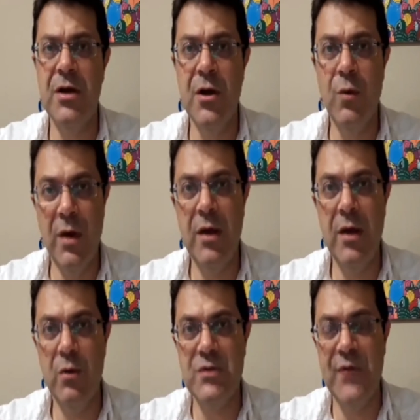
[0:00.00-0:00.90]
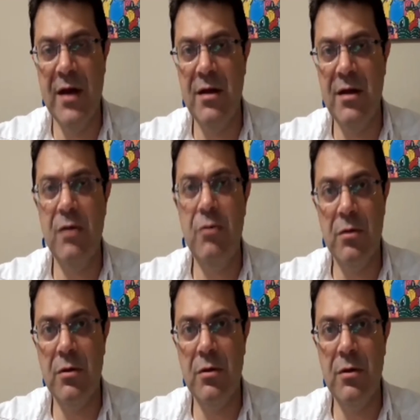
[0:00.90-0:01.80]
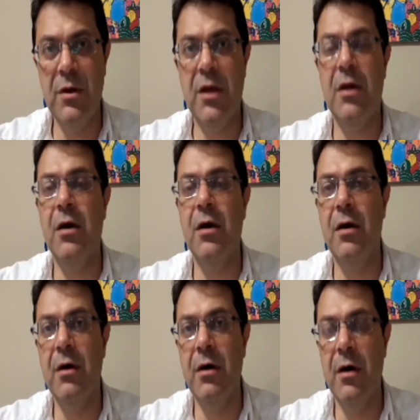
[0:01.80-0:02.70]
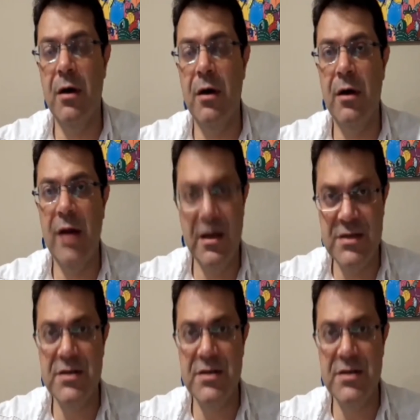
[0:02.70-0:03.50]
when he was fighting Teutonic knights.